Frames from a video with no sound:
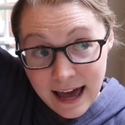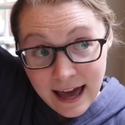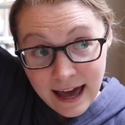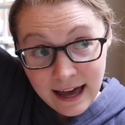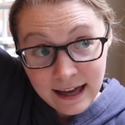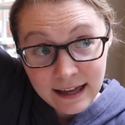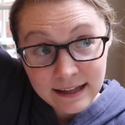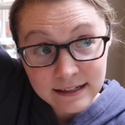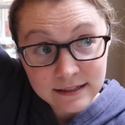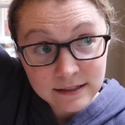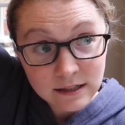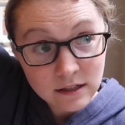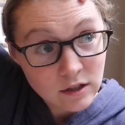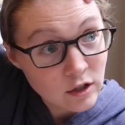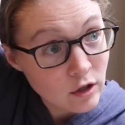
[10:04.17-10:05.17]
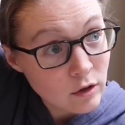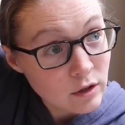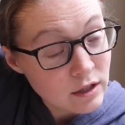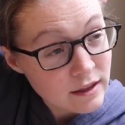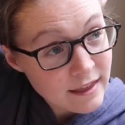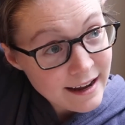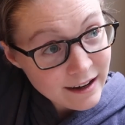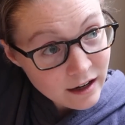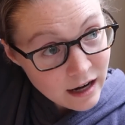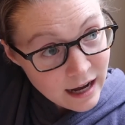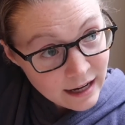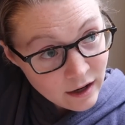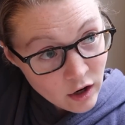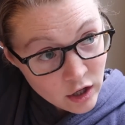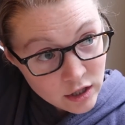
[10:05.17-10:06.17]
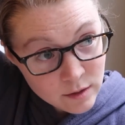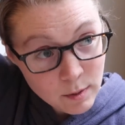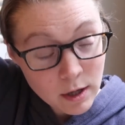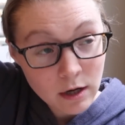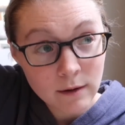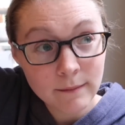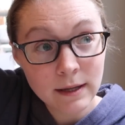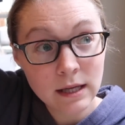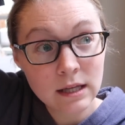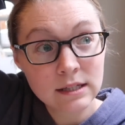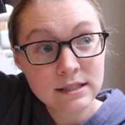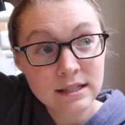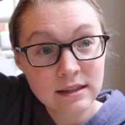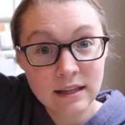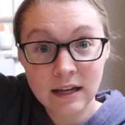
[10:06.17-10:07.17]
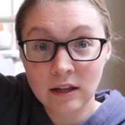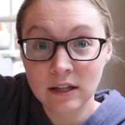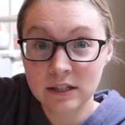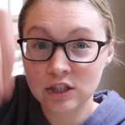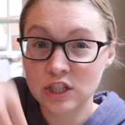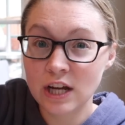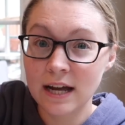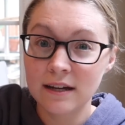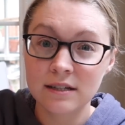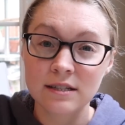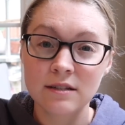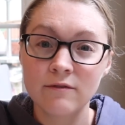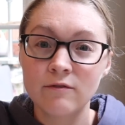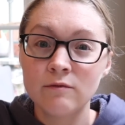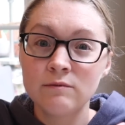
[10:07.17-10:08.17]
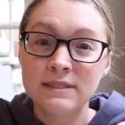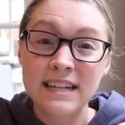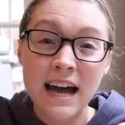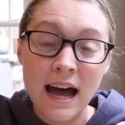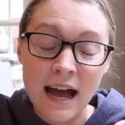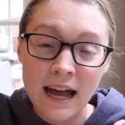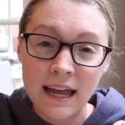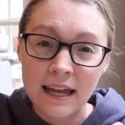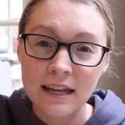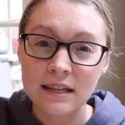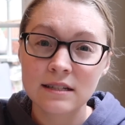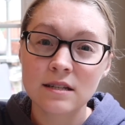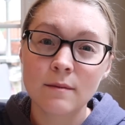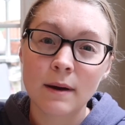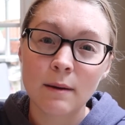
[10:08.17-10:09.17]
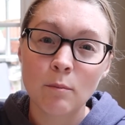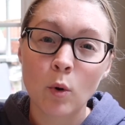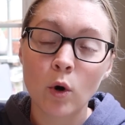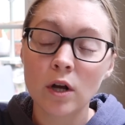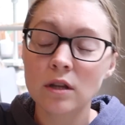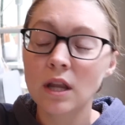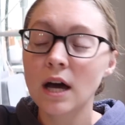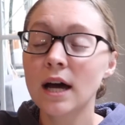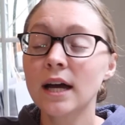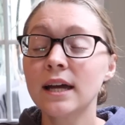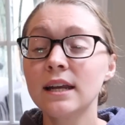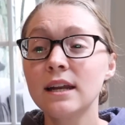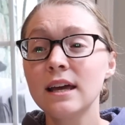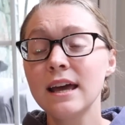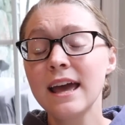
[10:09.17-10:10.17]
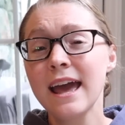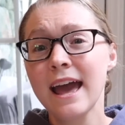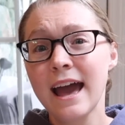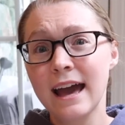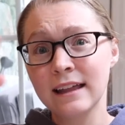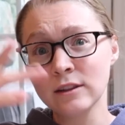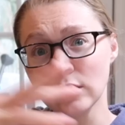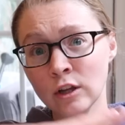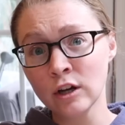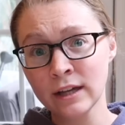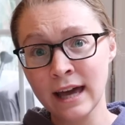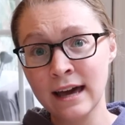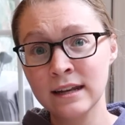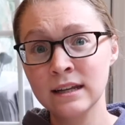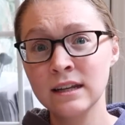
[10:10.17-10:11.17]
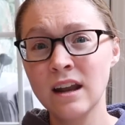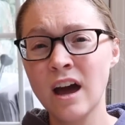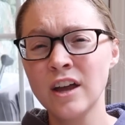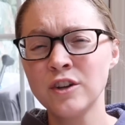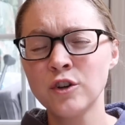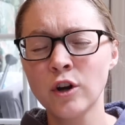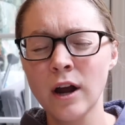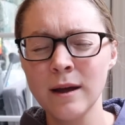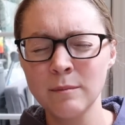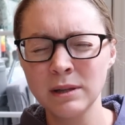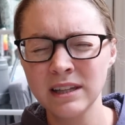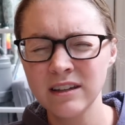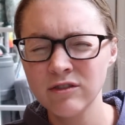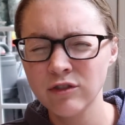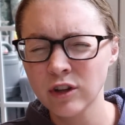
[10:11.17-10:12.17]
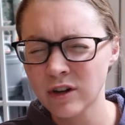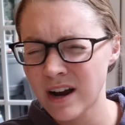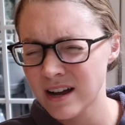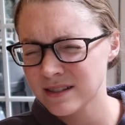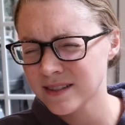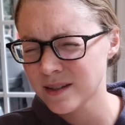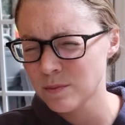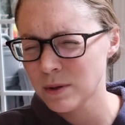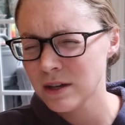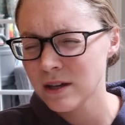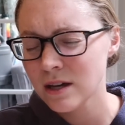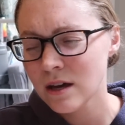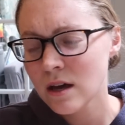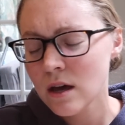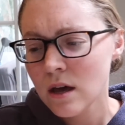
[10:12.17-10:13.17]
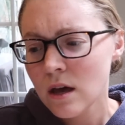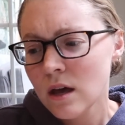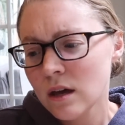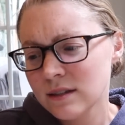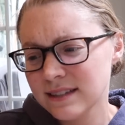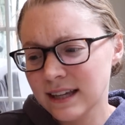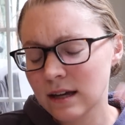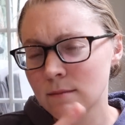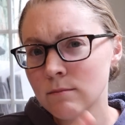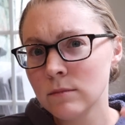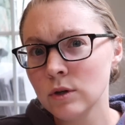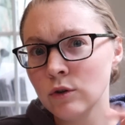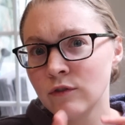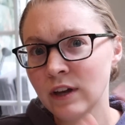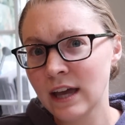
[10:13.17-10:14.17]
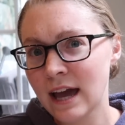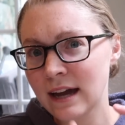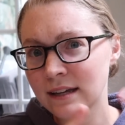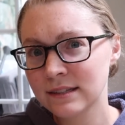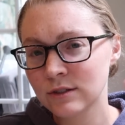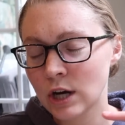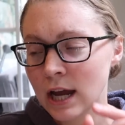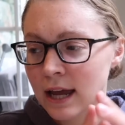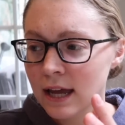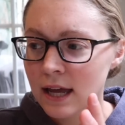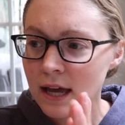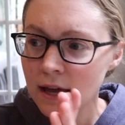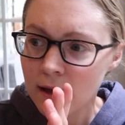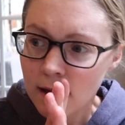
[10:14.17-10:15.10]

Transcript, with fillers: and go to their IR department. They'll inject dye into my port line and look at it under, I believe, fluoroscopy. It's like a moving x ray.